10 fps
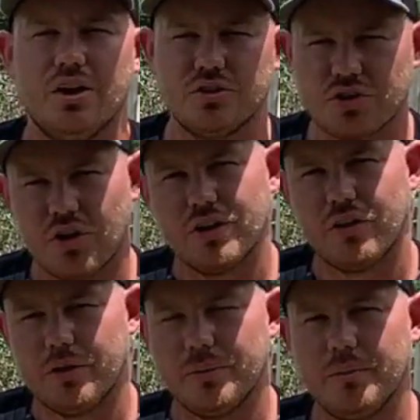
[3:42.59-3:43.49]
turn a
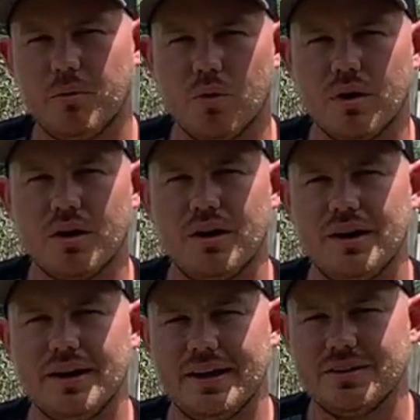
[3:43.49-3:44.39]
little bit more
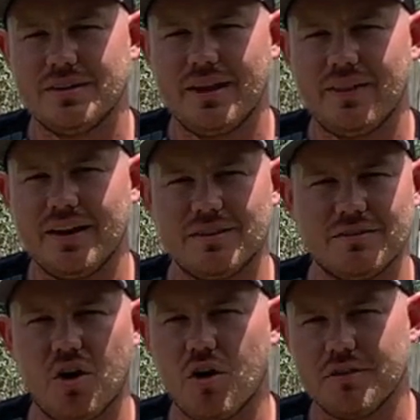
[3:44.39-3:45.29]
into that like
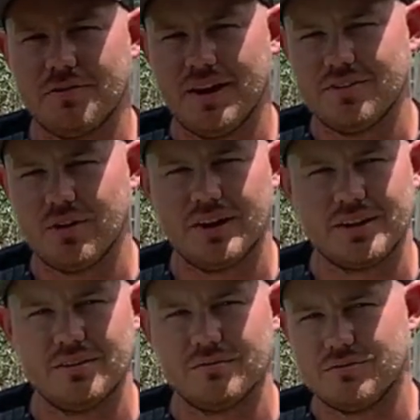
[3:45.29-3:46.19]
hard fade, so I
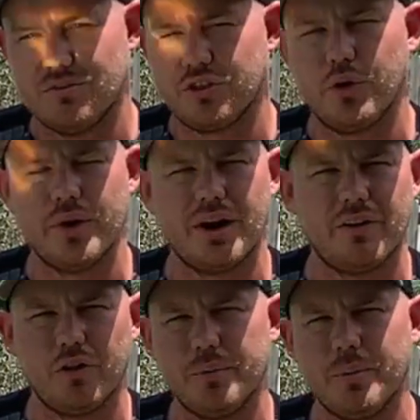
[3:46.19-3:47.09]
can throw it on
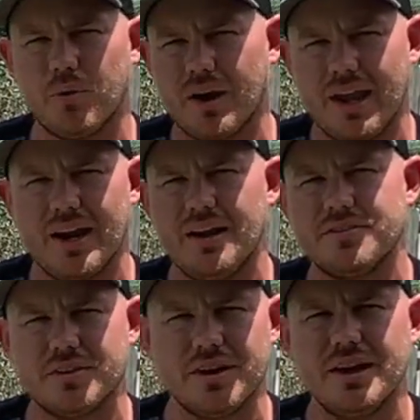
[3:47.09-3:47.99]
a little bit more
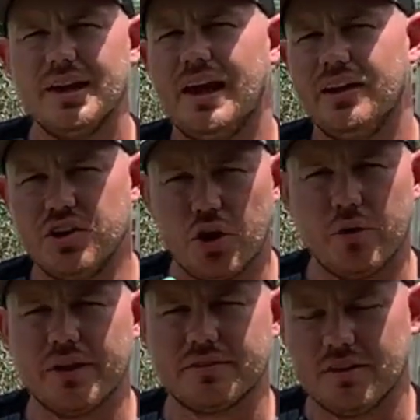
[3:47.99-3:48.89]
anhyzer and
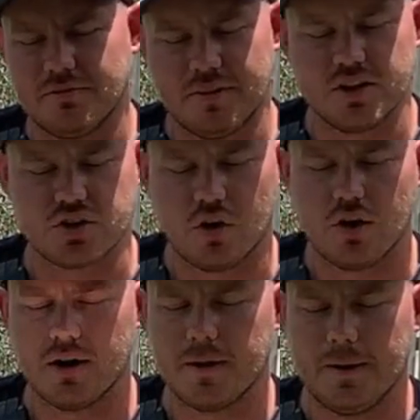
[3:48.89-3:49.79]
know that it's gonna finish
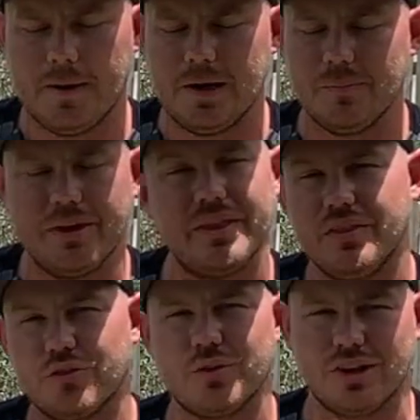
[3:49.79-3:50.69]
hard. And
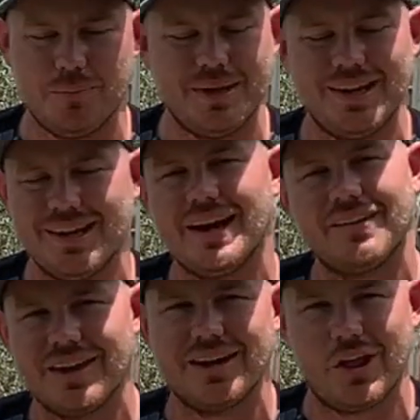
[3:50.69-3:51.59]
then this one will get beat in, and
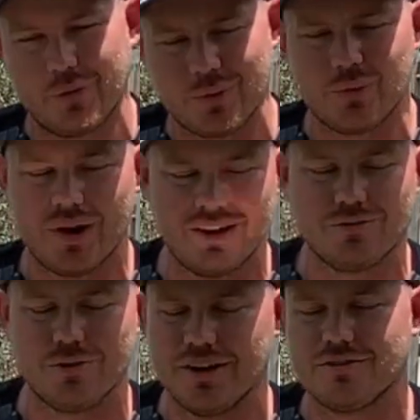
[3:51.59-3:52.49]
I've got another one
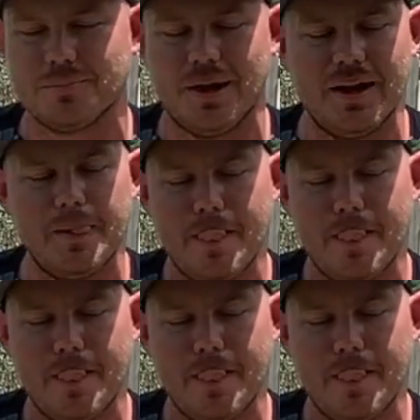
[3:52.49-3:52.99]
waiting for its spot.